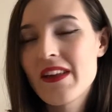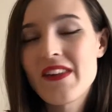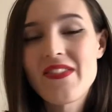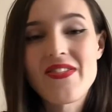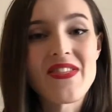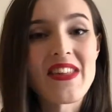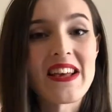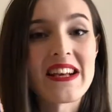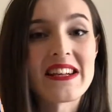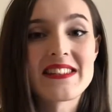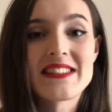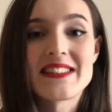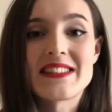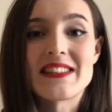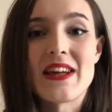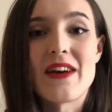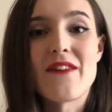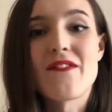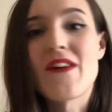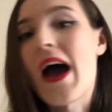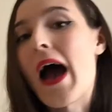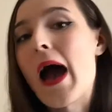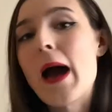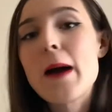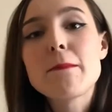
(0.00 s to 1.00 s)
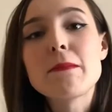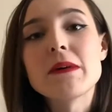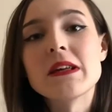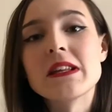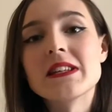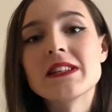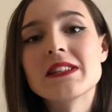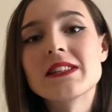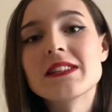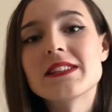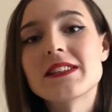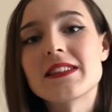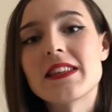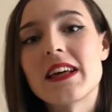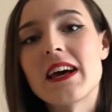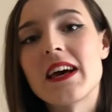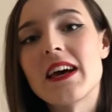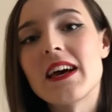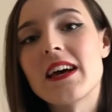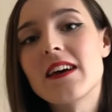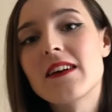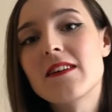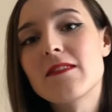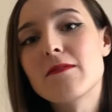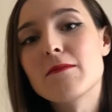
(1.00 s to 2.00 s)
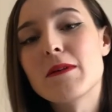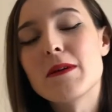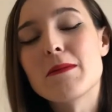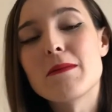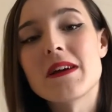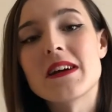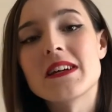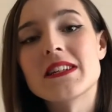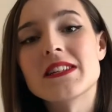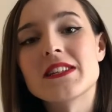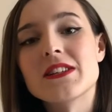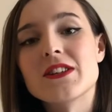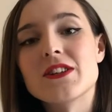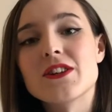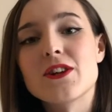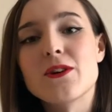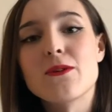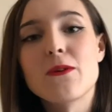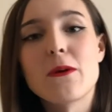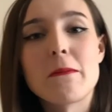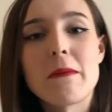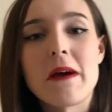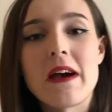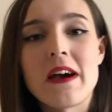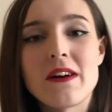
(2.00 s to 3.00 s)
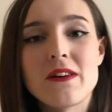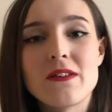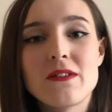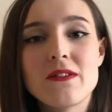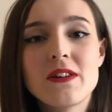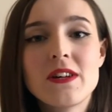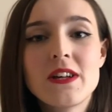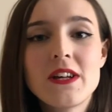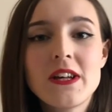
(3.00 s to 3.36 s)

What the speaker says: things that have happened that maybe I didn't know about,